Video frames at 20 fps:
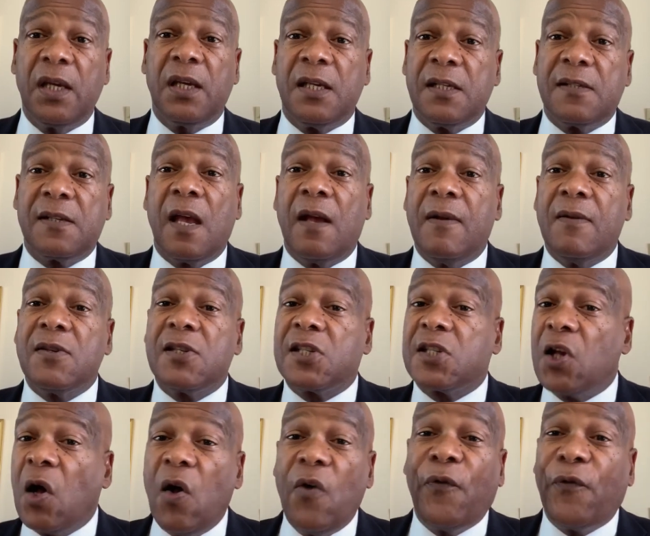He's
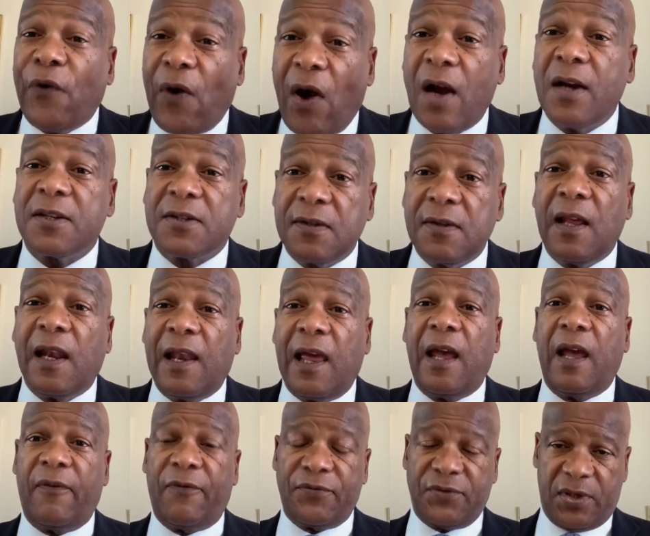so far to the
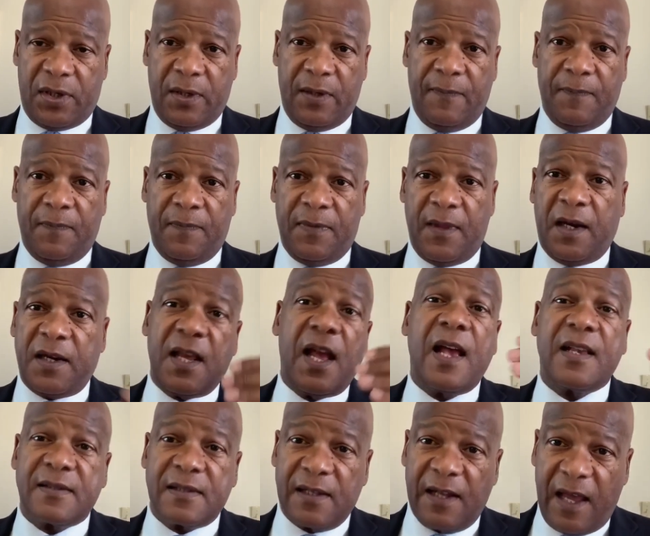left that he
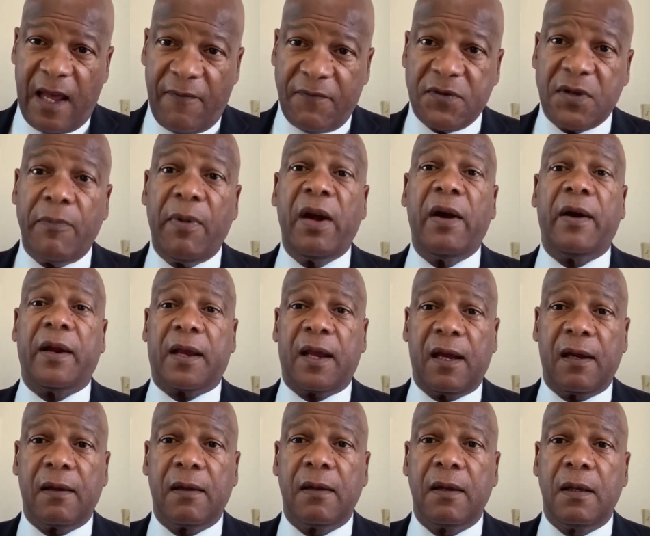has left America.